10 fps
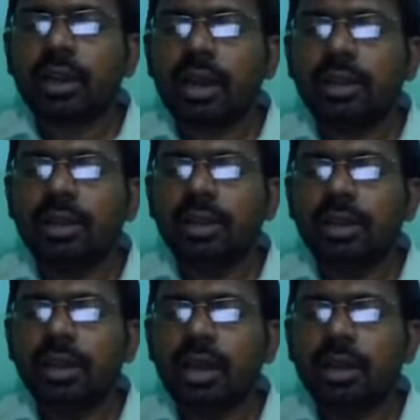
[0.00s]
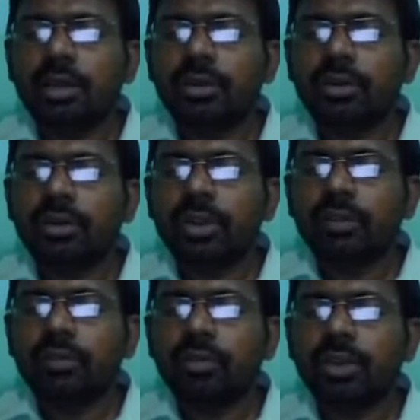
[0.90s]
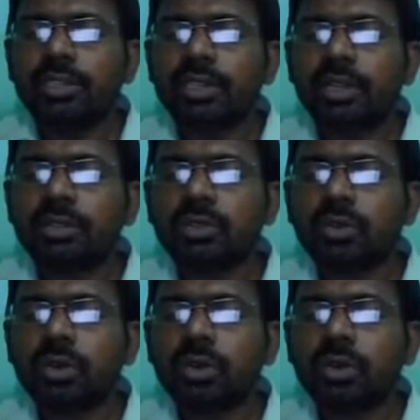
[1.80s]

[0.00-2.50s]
and the non-Newtonian fluids also.